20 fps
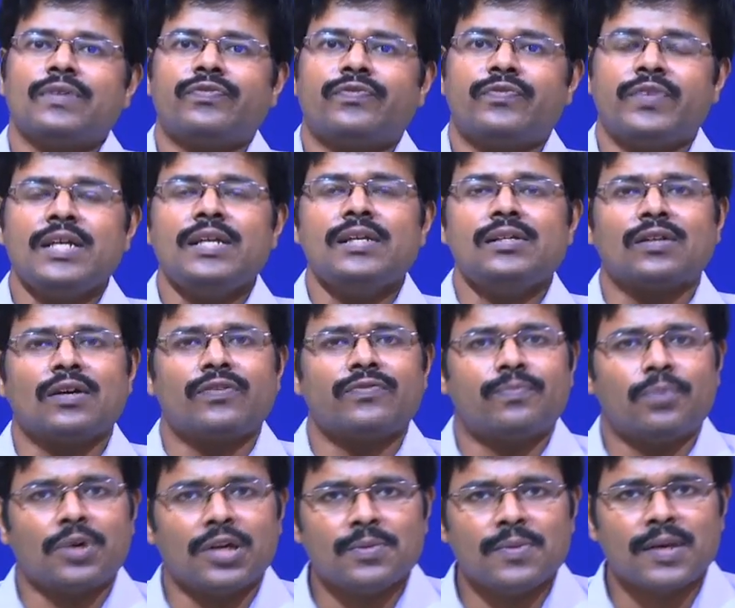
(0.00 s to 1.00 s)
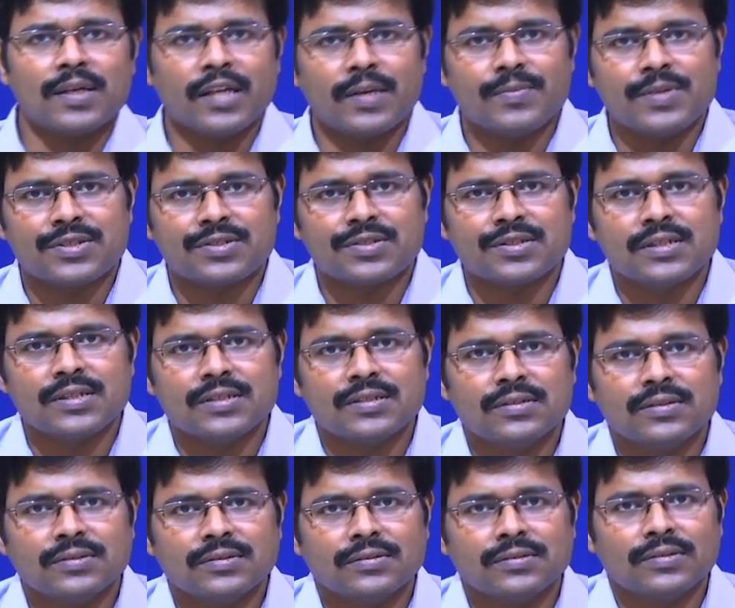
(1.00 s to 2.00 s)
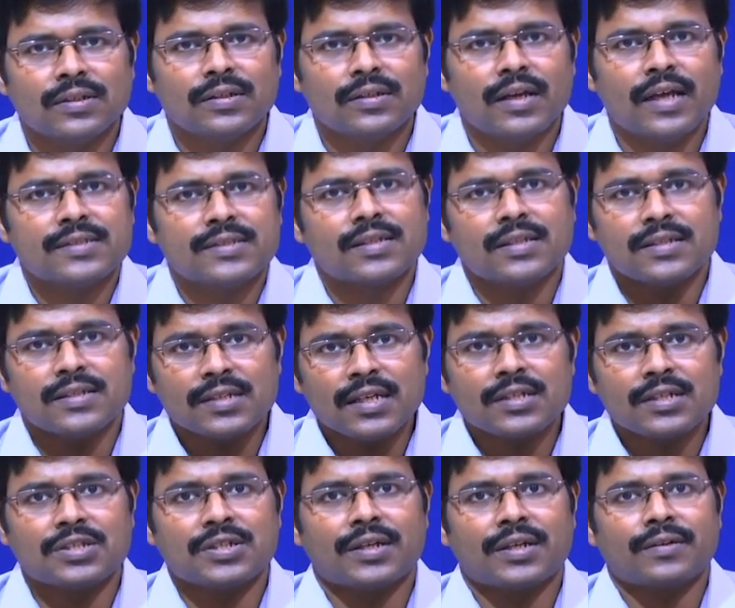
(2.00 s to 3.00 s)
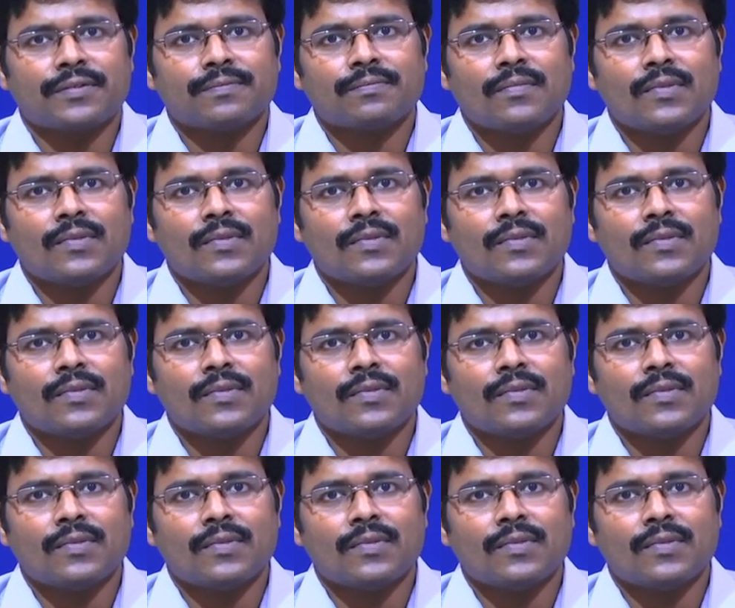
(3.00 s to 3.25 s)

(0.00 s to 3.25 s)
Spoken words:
a field of polymer chemistry as a researcher,